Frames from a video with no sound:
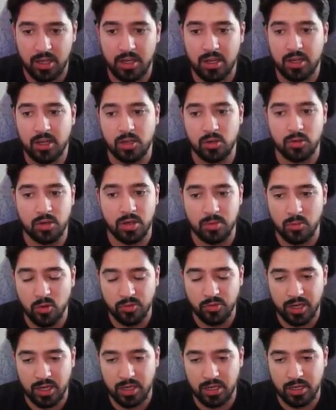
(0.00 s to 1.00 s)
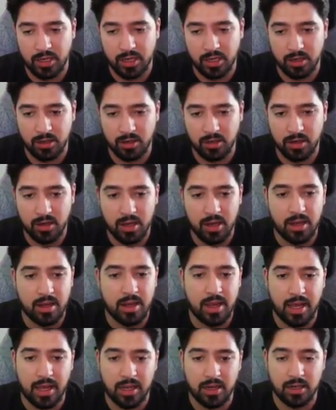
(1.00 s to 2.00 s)
You can move it in here
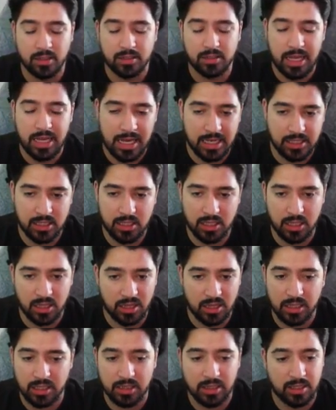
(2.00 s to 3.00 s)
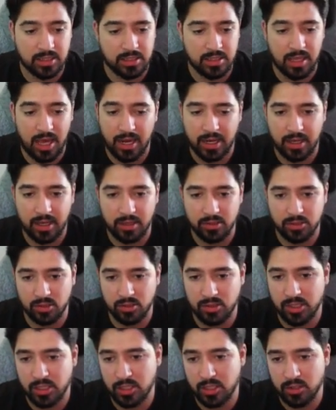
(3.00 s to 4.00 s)
and test the thing that's lacking. So say
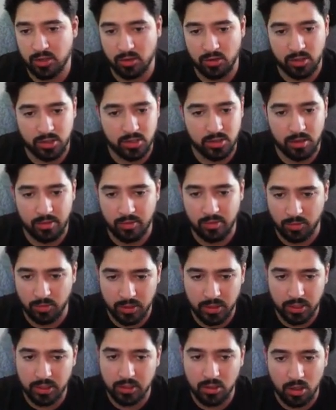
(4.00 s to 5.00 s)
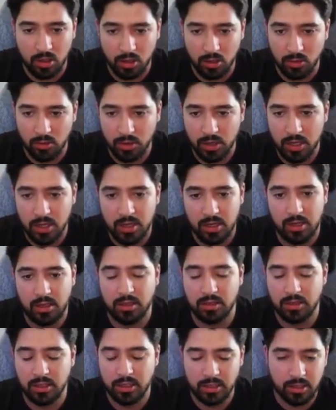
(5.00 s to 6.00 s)
you notice you have a really low
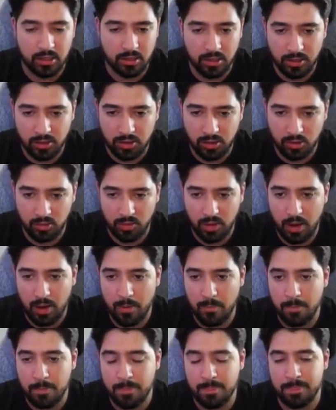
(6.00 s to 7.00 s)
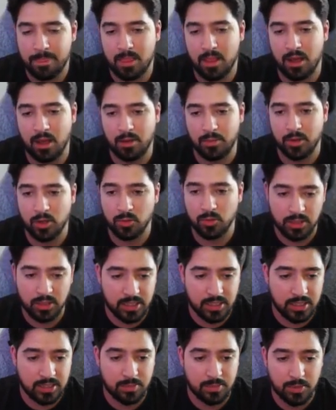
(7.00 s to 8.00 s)
link click-through rate and you want to
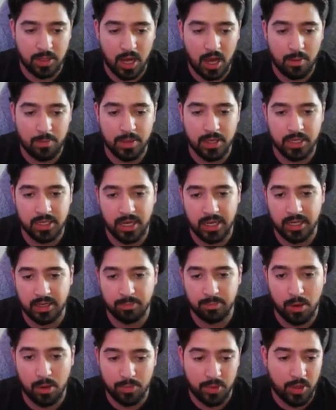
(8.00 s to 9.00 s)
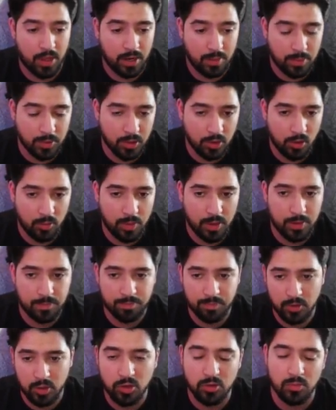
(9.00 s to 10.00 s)
test some copy to kind of bump that up a little bit.
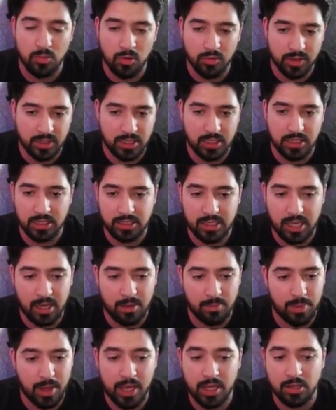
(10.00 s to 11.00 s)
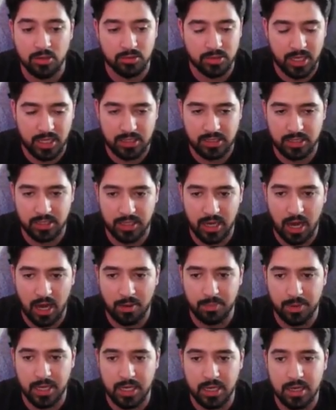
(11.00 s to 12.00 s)
You'd move it to this campaign, you test the
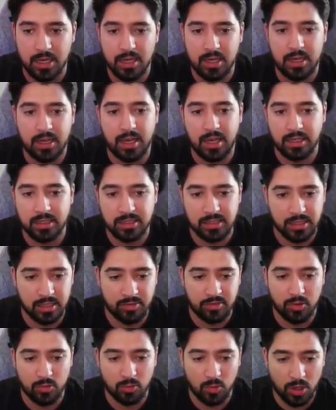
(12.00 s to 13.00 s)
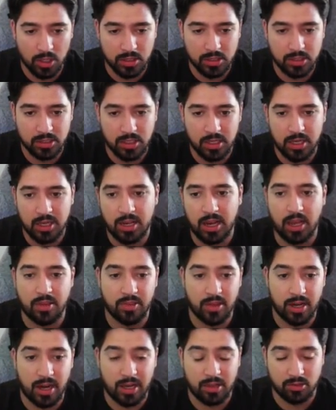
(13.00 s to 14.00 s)
copy and see if it works. And then
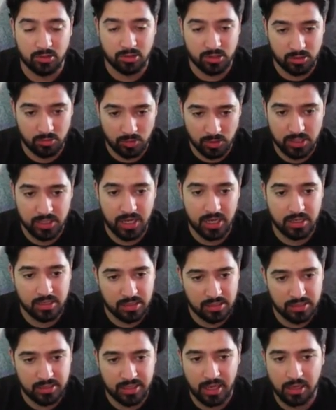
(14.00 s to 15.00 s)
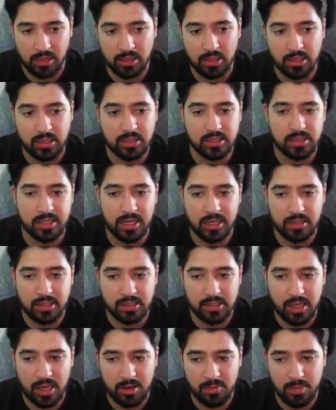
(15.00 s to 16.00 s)
either, once again, scale it inside of this
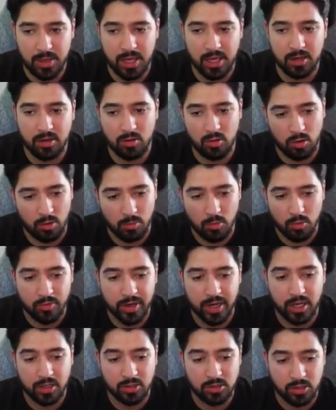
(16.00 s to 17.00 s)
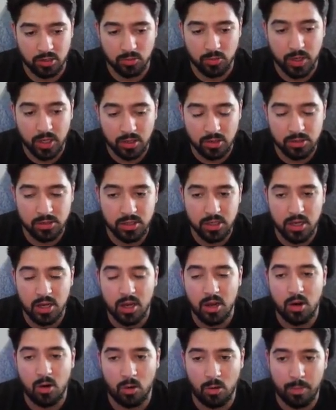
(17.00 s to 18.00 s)
campaign or move it out to your winners
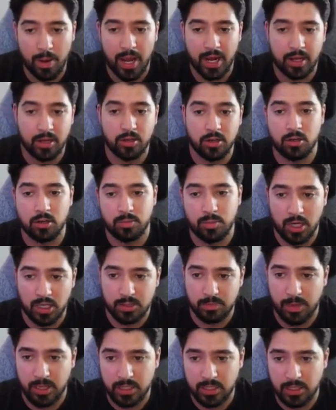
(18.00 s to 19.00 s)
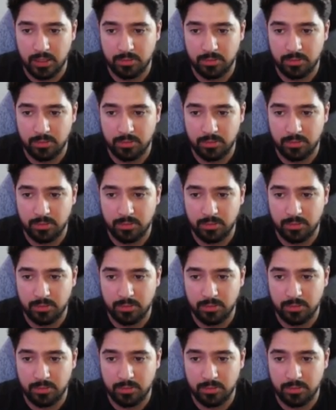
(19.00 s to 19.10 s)
or back into your prospecting.